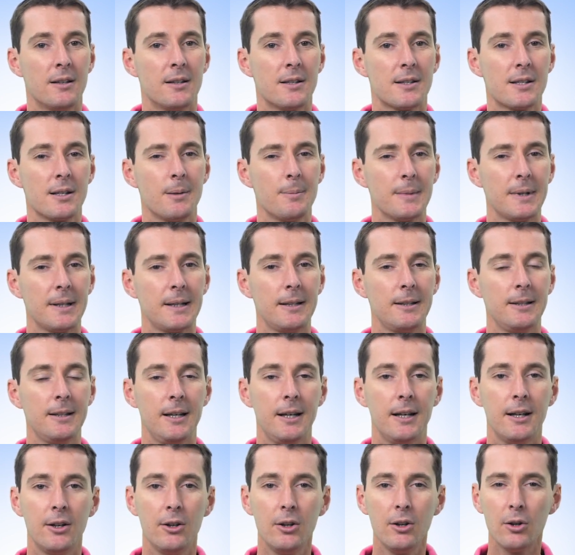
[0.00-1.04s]
Something
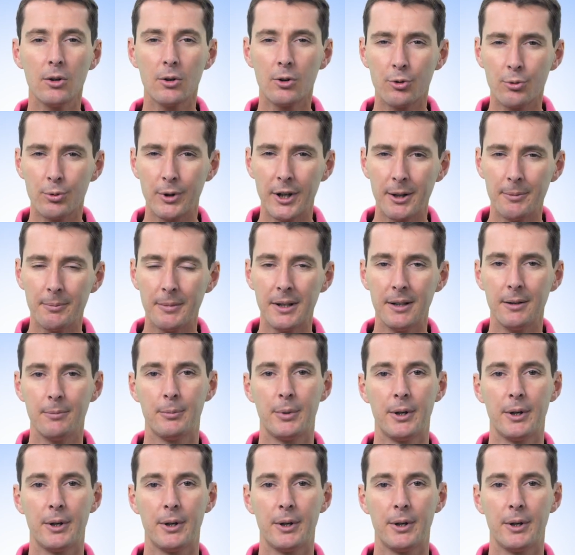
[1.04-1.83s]
a little grim,